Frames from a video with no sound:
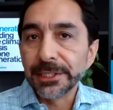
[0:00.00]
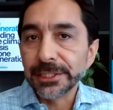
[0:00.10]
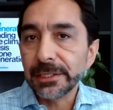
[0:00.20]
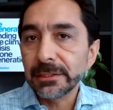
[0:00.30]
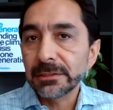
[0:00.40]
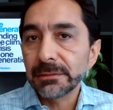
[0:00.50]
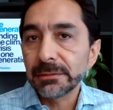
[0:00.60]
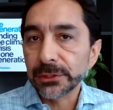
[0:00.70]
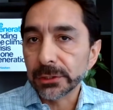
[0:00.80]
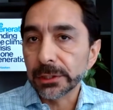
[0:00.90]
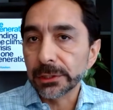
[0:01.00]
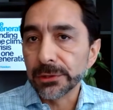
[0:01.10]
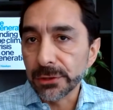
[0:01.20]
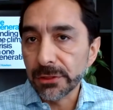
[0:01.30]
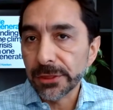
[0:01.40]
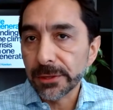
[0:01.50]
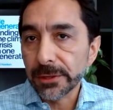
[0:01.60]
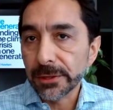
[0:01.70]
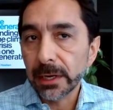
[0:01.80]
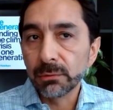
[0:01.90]
climate change, particularly on youth,
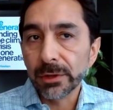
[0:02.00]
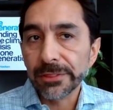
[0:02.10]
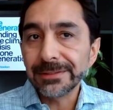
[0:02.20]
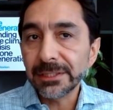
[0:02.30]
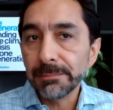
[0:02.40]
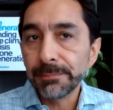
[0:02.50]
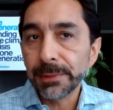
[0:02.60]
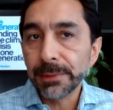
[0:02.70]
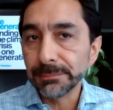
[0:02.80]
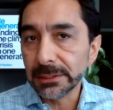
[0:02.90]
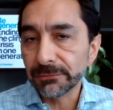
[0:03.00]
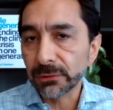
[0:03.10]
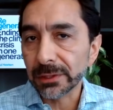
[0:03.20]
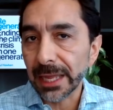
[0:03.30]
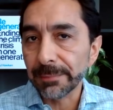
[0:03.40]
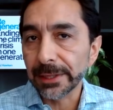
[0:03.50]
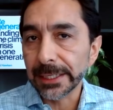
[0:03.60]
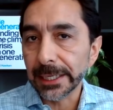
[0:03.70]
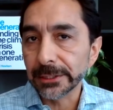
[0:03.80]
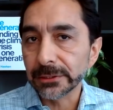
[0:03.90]
and what these impacts mean for climate
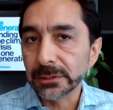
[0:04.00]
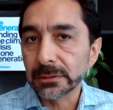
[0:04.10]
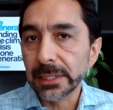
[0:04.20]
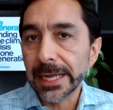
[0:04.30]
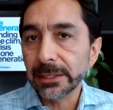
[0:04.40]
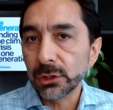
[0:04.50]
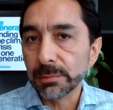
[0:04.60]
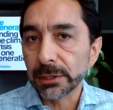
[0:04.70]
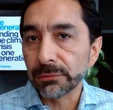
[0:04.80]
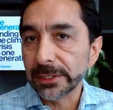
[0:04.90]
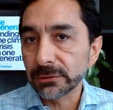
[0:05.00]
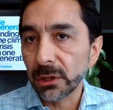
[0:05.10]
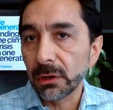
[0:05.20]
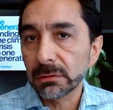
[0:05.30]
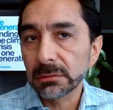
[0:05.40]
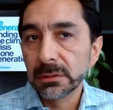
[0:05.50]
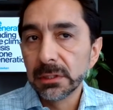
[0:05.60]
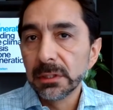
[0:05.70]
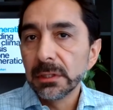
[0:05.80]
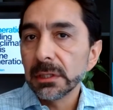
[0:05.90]
litigation and human rights law.
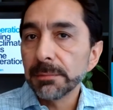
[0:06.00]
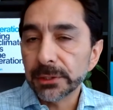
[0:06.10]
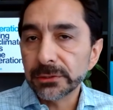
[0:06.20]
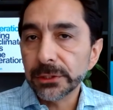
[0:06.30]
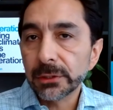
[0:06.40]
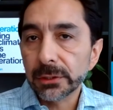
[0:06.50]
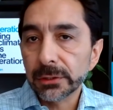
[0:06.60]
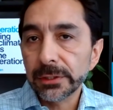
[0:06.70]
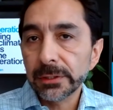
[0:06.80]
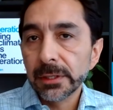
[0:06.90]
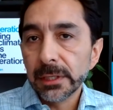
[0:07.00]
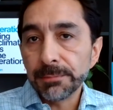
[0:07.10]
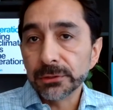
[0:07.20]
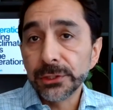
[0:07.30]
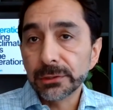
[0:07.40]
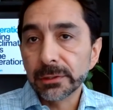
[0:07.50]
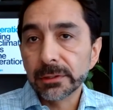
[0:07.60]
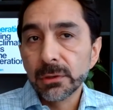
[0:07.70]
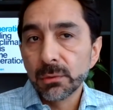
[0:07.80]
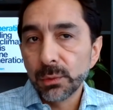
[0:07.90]
In
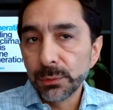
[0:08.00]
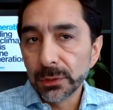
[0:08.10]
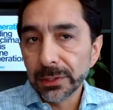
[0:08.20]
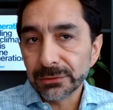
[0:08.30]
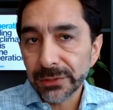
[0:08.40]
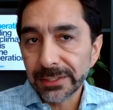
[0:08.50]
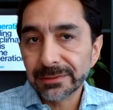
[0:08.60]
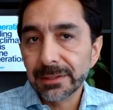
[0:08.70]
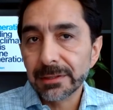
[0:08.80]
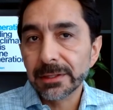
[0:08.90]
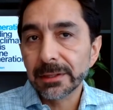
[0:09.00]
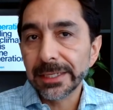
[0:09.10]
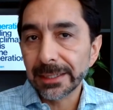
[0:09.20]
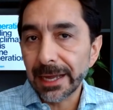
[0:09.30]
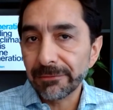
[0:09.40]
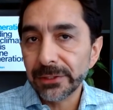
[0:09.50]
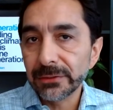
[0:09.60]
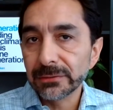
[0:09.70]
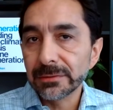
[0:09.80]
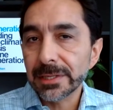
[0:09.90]
particular, we will address the legal
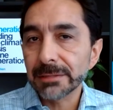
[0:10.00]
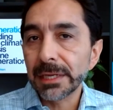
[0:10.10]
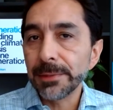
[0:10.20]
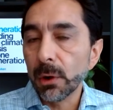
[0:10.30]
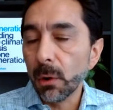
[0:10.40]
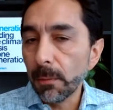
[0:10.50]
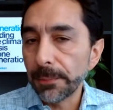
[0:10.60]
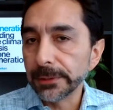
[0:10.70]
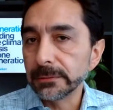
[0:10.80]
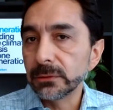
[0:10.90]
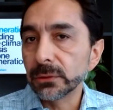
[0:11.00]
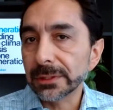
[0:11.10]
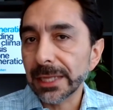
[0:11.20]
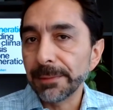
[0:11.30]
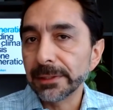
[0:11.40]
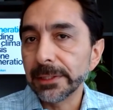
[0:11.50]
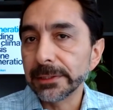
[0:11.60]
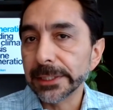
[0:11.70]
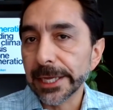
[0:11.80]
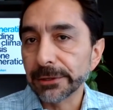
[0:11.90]
avenues that may be open to climate
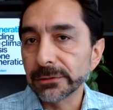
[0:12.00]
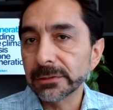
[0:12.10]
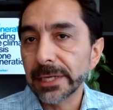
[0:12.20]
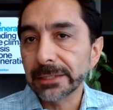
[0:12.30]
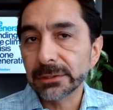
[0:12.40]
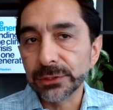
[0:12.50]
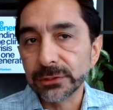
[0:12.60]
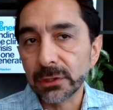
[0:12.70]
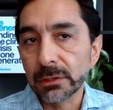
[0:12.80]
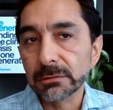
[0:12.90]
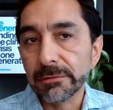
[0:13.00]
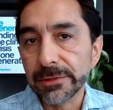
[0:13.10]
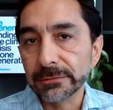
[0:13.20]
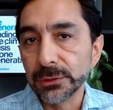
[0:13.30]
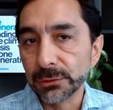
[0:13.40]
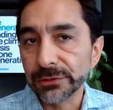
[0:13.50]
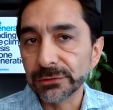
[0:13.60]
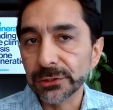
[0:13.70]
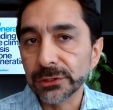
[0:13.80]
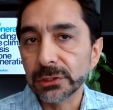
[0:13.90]
litigators as a result of this new
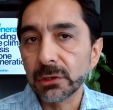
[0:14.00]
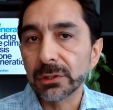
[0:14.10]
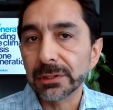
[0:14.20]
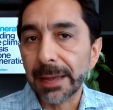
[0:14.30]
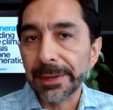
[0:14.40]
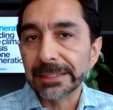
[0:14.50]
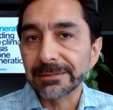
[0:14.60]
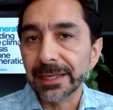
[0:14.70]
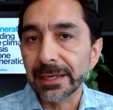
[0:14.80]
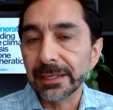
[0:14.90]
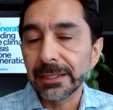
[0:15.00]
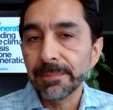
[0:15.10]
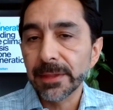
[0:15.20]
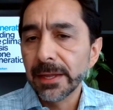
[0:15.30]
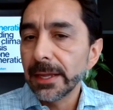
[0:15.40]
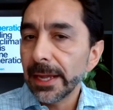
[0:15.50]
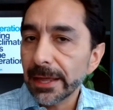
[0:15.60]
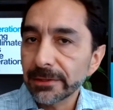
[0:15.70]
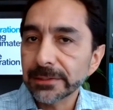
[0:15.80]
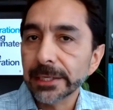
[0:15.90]
research on climate anxiety
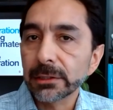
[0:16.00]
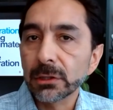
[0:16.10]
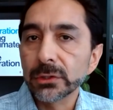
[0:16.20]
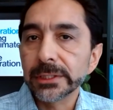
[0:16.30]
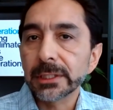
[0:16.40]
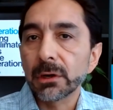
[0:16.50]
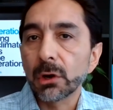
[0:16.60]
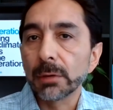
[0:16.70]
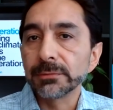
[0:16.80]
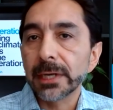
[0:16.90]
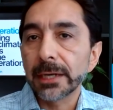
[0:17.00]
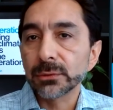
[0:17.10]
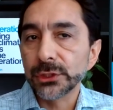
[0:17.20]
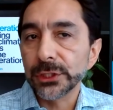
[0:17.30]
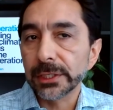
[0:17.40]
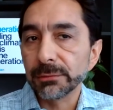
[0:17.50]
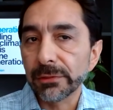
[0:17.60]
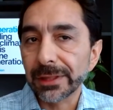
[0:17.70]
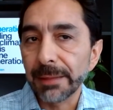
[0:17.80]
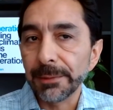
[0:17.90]
and the psychological harms associated
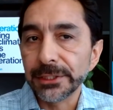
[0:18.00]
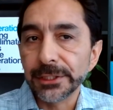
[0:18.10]
with climate